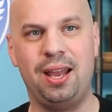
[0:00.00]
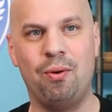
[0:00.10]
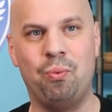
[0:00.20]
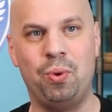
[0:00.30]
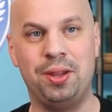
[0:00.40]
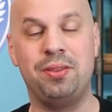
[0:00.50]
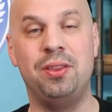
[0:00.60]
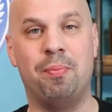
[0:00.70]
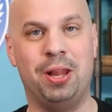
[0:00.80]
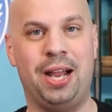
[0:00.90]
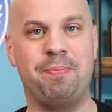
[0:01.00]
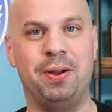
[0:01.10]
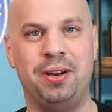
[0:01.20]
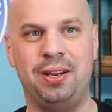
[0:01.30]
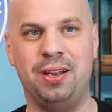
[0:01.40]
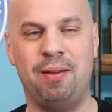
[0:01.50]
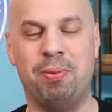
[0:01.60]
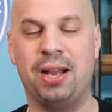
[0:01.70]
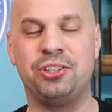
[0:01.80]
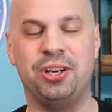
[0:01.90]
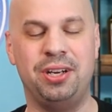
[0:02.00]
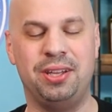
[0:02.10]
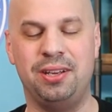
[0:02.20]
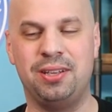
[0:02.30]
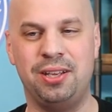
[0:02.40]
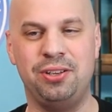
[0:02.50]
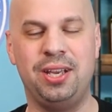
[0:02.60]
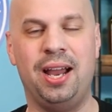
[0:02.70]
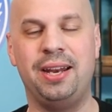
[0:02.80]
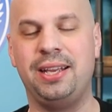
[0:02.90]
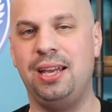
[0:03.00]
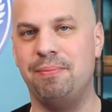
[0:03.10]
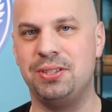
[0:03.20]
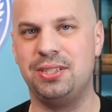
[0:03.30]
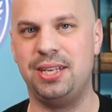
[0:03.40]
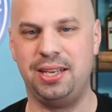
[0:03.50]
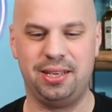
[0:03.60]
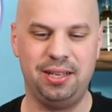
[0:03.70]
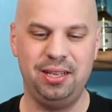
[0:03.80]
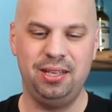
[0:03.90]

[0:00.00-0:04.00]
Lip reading: with the black cherry that you kind of can't mistake.